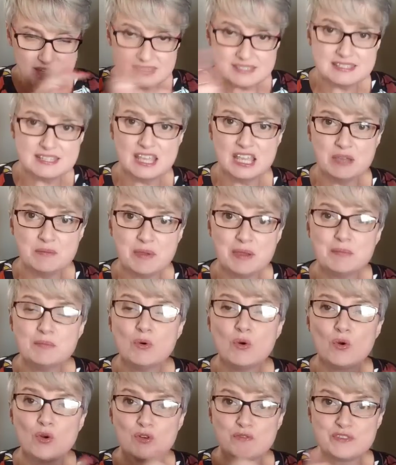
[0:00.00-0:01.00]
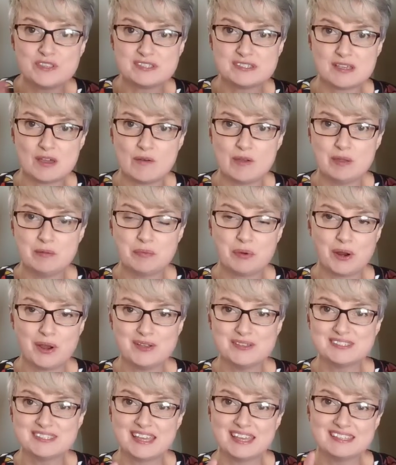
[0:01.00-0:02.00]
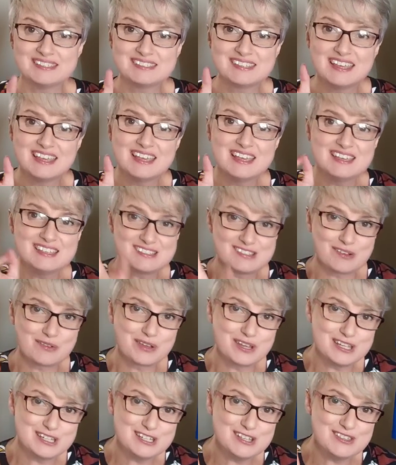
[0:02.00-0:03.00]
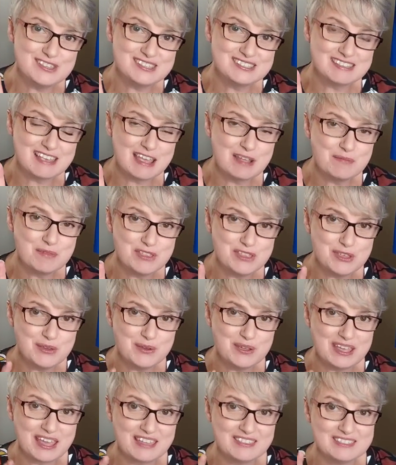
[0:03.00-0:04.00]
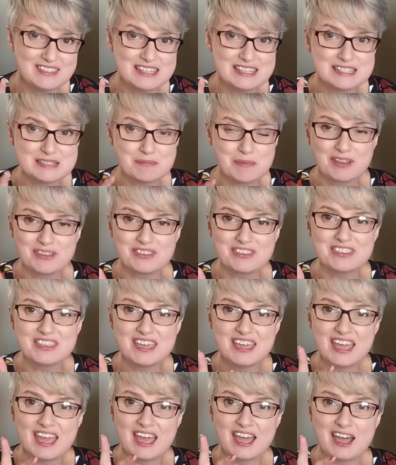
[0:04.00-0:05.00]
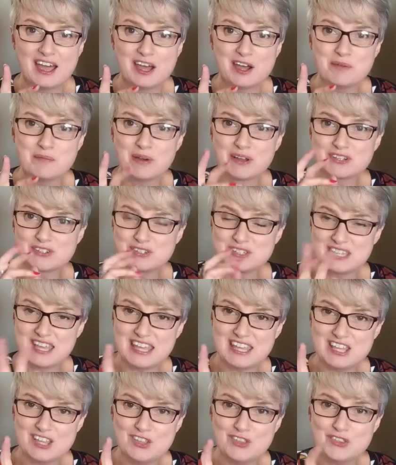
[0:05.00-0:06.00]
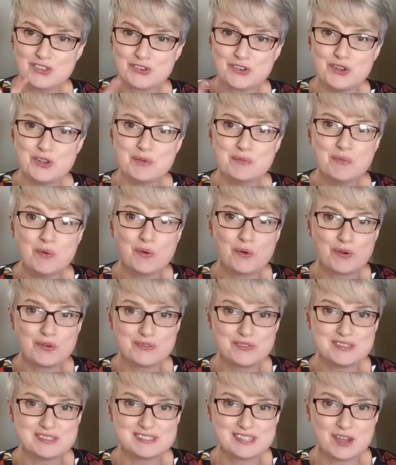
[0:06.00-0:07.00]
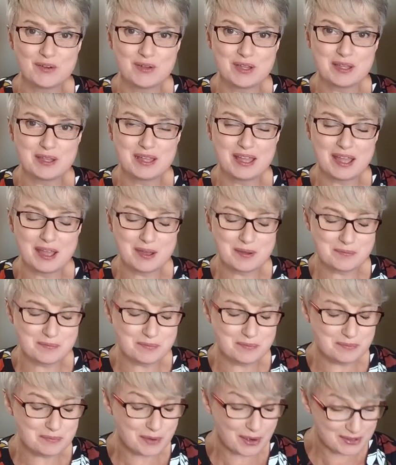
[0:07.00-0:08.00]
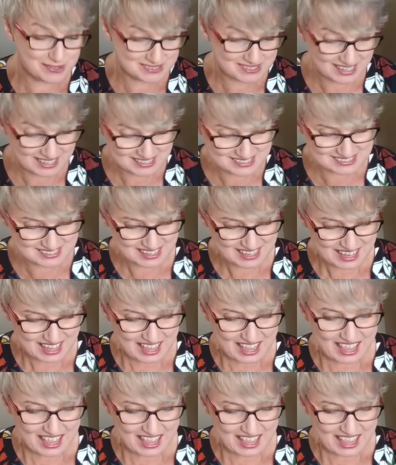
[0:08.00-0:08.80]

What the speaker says: seeing a bit more of the sewing process. So I'm going to do the same with you again this month. I shall take you through more of the sewing process.